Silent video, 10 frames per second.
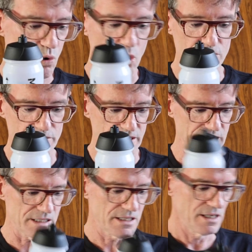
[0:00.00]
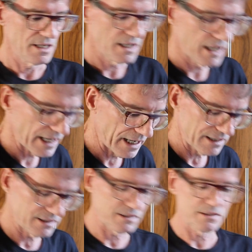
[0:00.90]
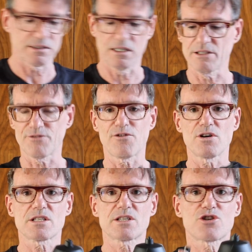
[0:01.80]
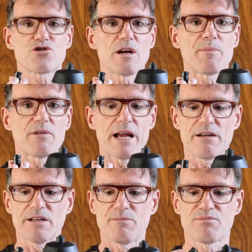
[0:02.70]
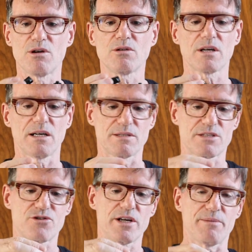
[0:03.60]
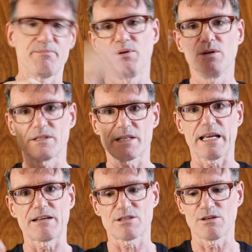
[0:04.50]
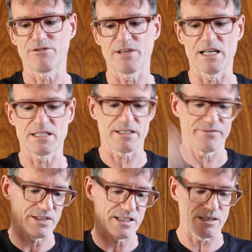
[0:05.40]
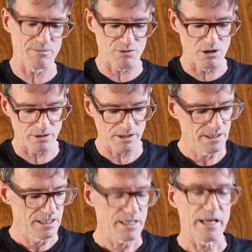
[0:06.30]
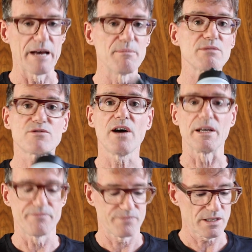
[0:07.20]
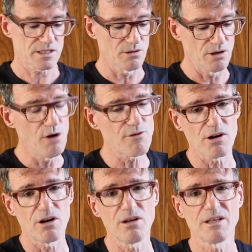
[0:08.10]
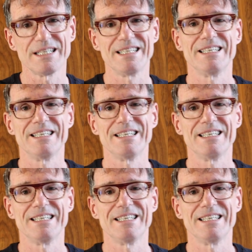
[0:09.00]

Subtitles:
water in these. On the first trip around, I was trying to pull this thing out so fast. This thing broke, but it was fine. So overall,